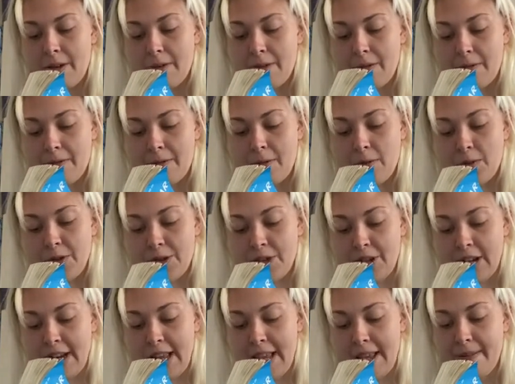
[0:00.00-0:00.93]

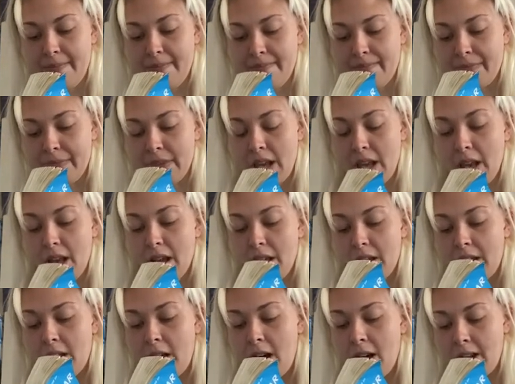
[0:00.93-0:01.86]
Fortunately,
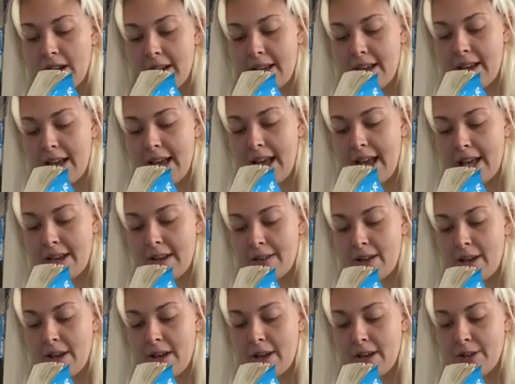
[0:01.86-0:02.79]
Carla had
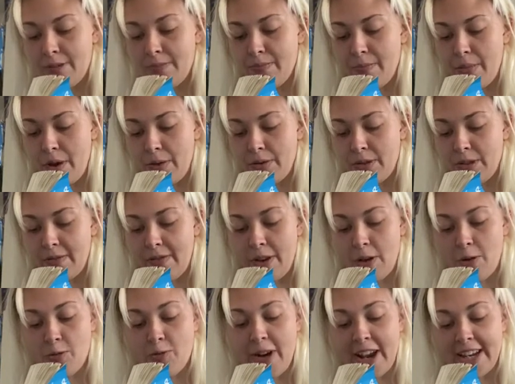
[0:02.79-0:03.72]
heard most of it
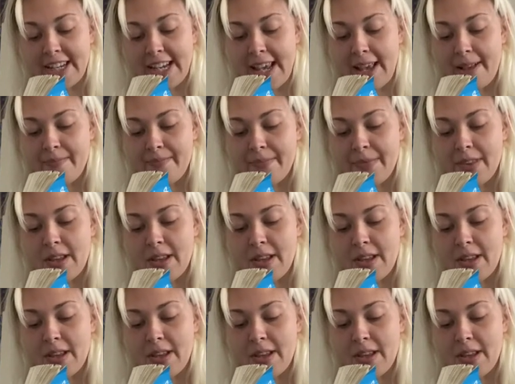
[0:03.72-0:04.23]
already,